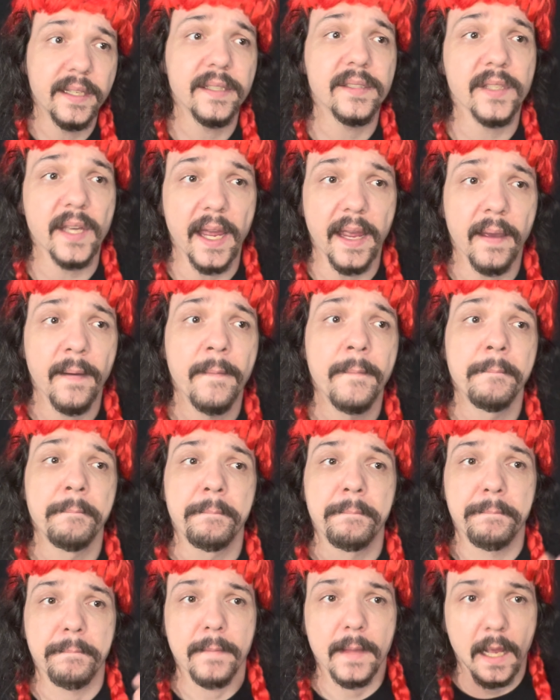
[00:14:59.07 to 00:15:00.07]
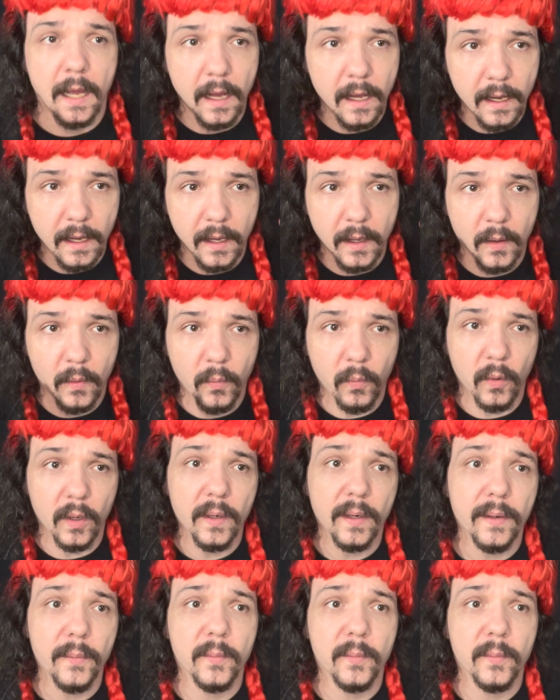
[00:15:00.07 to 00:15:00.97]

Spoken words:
like, word